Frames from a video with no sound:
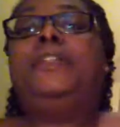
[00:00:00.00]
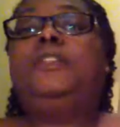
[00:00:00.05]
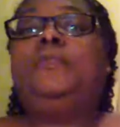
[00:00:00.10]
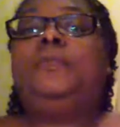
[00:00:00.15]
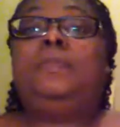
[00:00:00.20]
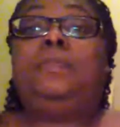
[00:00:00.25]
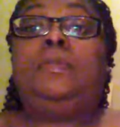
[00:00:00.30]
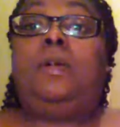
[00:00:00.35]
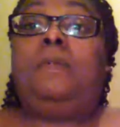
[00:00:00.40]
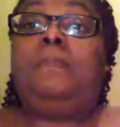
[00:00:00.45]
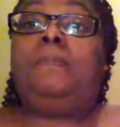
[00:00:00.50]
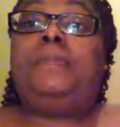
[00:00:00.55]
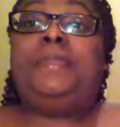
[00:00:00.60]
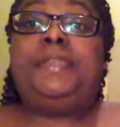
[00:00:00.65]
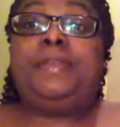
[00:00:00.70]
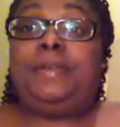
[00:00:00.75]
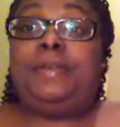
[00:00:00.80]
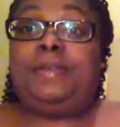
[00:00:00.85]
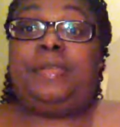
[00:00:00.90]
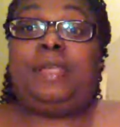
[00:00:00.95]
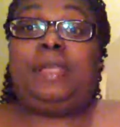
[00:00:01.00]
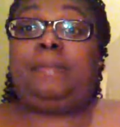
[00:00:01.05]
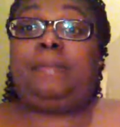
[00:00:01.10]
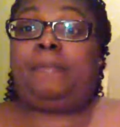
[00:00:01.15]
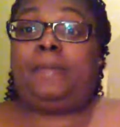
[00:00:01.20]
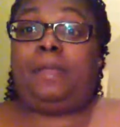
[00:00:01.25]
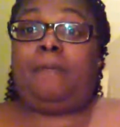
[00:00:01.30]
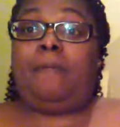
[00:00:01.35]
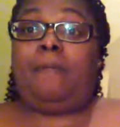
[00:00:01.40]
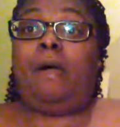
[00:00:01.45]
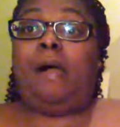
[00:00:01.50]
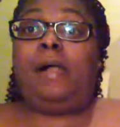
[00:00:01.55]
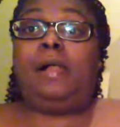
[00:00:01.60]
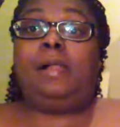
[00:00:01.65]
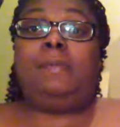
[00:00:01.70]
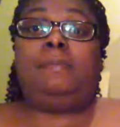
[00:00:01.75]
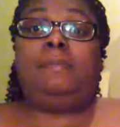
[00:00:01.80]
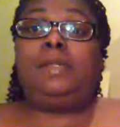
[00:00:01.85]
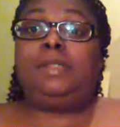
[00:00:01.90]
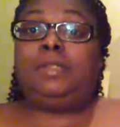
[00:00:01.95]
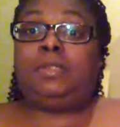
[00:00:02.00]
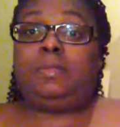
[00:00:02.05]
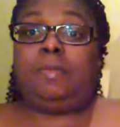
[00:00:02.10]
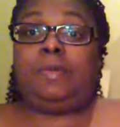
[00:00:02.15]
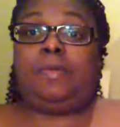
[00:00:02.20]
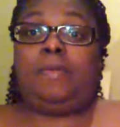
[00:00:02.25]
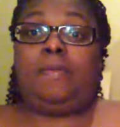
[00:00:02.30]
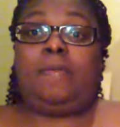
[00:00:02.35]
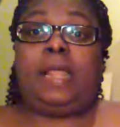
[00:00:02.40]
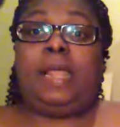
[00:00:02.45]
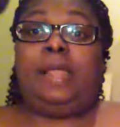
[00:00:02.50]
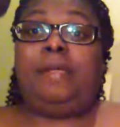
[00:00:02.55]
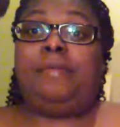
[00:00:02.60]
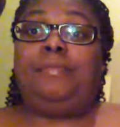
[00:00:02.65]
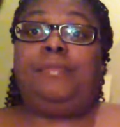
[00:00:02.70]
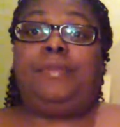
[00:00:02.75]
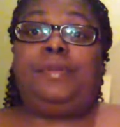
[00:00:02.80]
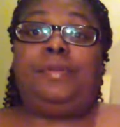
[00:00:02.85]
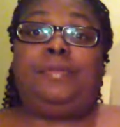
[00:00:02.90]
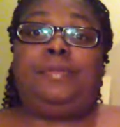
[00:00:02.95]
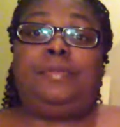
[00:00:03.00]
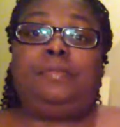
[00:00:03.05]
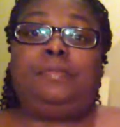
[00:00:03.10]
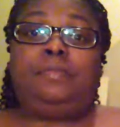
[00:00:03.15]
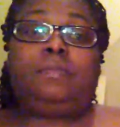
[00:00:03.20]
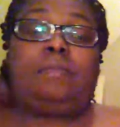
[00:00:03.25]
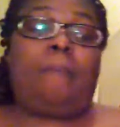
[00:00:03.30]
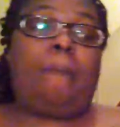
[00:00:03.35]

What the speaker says: those people are going to be unhappy and miserable and rude.